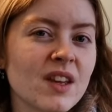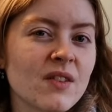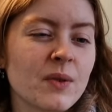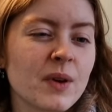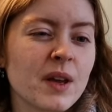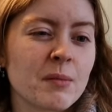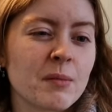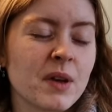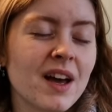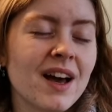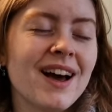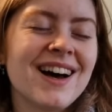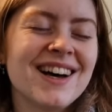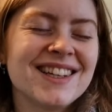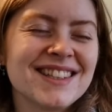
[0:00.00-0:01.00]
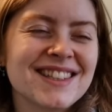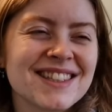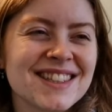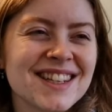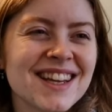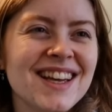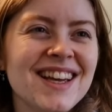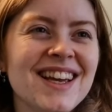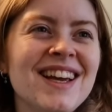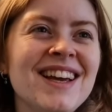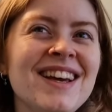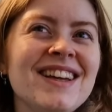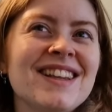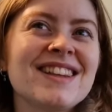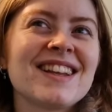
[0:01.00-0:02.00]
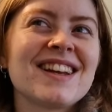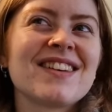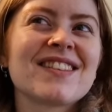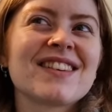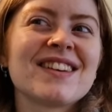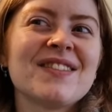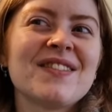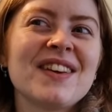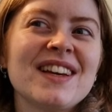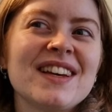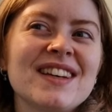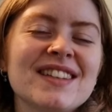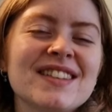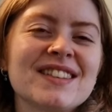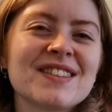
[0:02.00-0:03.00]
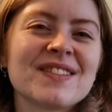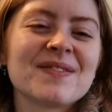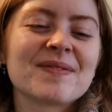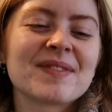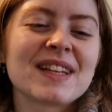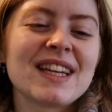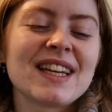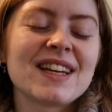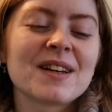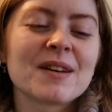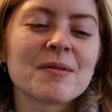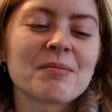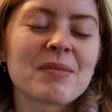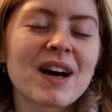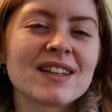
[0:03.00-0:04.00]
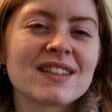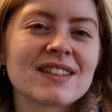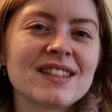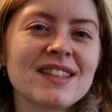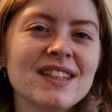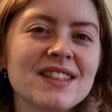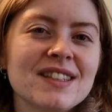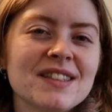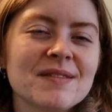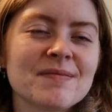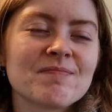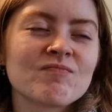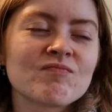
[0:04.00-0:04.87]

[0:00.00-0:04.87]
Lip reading: we can be asked. Then I'm gonna make some like pasties.